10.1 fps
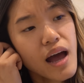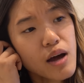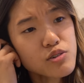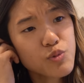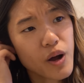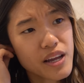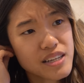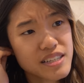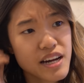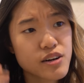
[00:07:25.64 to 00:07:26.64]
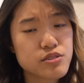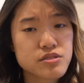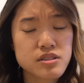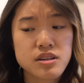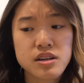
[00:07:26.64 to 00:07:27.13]
I was walking
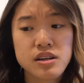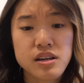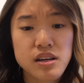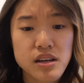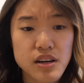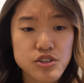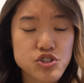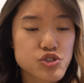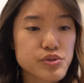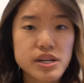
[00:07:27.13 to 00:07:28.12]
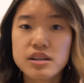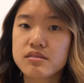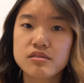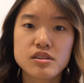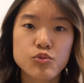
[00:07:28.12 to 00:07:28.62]
down a street
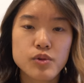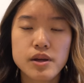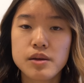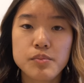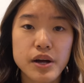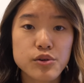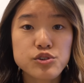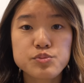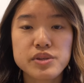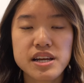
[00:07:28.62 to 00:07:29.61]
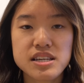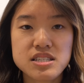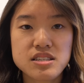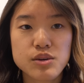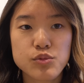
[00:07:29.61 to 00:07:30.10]
in my old
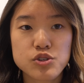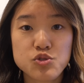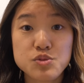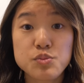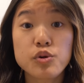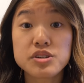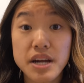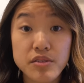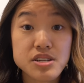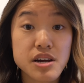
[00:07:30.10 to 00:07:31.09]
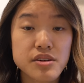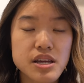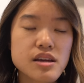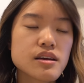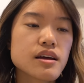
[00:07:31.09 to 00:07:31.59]
place, which was more
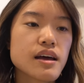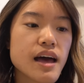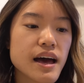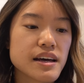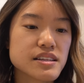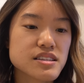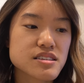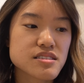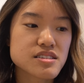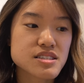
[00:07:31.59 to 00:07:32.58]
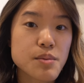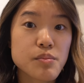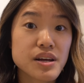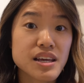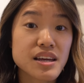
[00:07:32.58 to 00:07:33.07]
downtowny, and
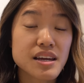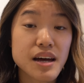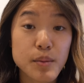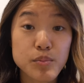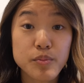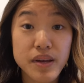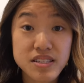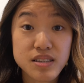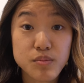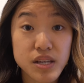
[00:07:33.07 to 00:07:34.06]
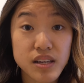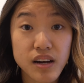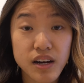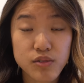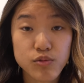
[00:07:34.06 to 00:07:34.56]
somebody complimented me
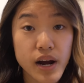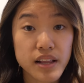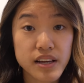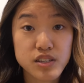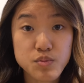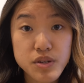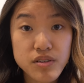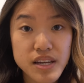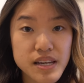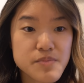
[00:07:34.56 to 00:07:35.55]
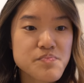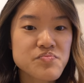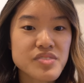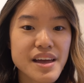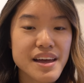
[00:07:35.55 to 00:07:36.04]
on Riley's beauty,
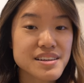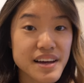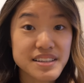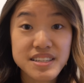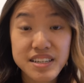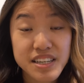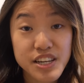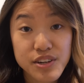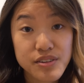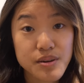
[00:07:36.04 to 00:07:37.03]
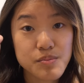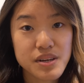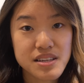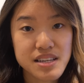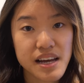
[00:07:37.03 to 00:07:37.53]
and I didn't hear them
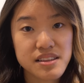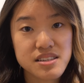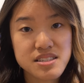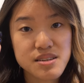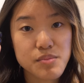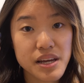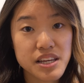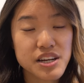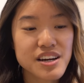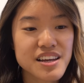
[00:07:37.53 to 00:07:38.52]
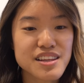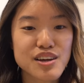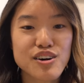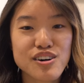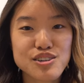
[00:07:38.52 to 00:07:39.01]
because I had this in my ear, and they
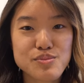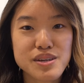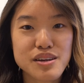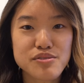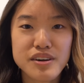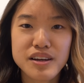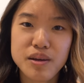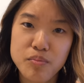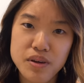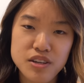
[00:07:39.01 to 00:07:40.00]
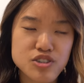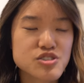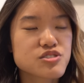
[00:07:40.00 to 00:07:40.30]
called me a fucking bitch.